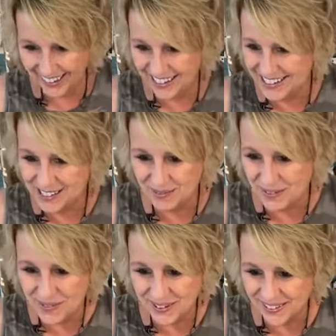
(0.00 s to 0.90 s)
and he's
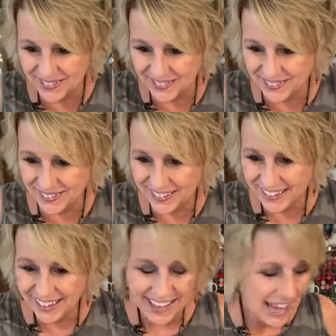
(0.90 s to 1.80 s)
been wonderful.
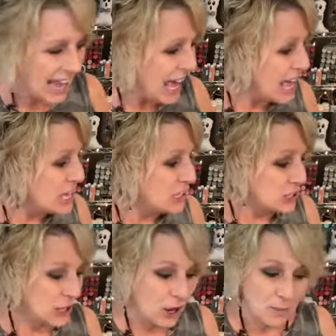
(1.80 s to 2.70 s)

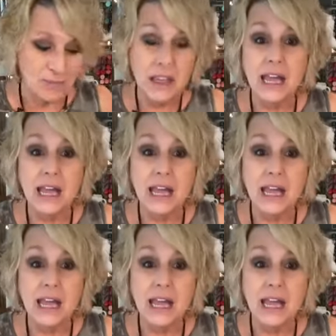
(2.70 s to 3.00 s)
so